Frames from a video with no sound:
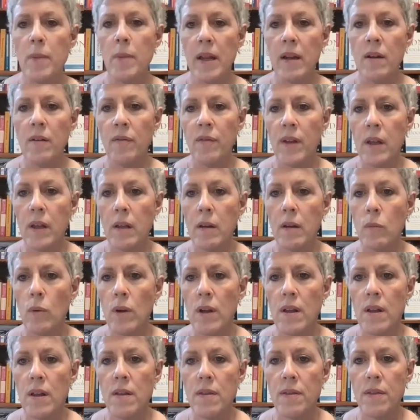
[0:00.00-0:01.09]
benefit
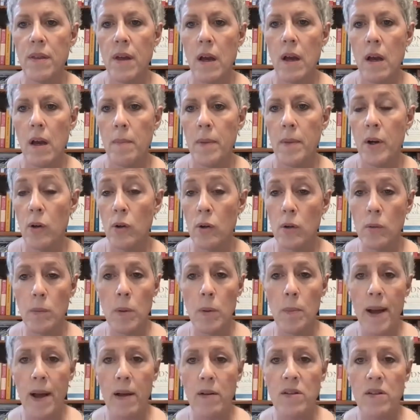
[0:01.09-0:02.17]
with irritable
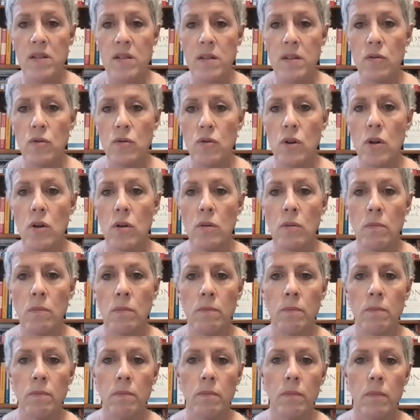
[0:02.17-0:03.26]
bowel
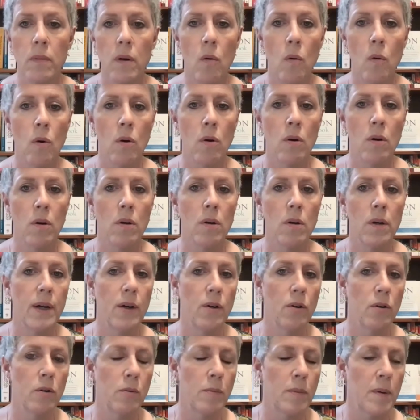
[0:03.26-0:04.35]
syndrome or
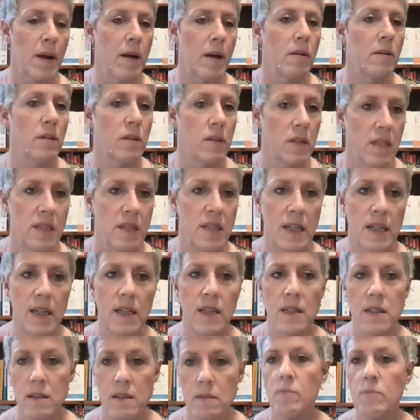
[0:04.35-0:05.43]
irritable bowel
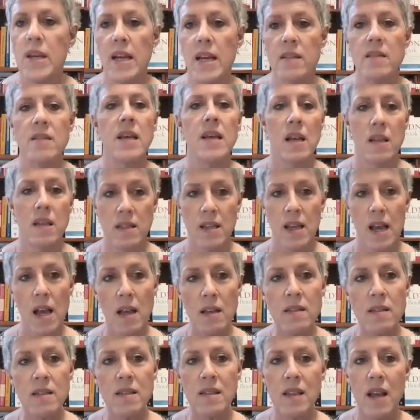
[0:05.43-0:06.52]
disease? Yes, yes,
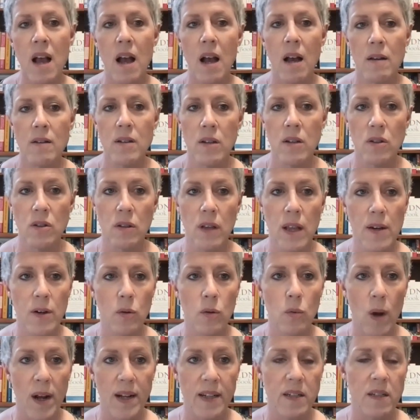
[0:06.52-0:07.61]
yes. Dr.
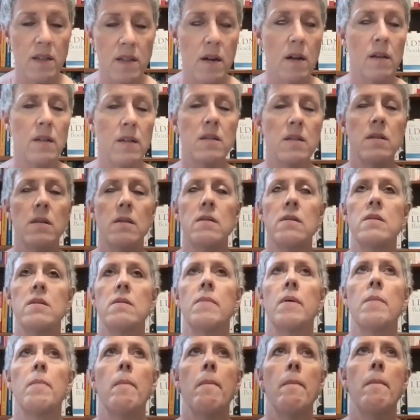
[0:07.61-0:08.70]
Leonard Weinstock has done some
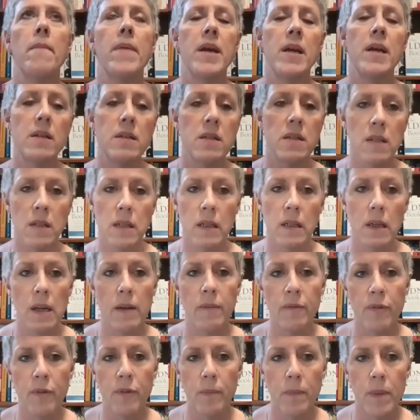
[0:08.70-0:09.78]
amazing
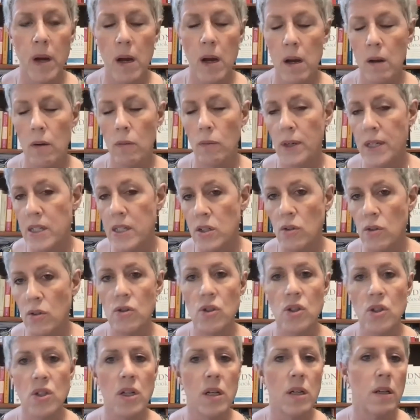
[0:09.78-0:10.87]

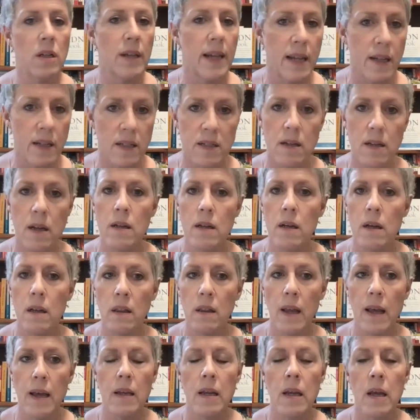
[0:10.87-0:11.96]
research and case study on
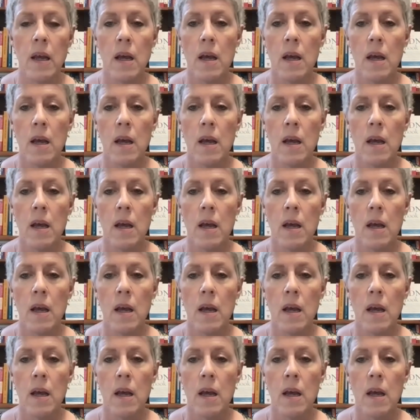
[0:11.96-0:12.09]
that.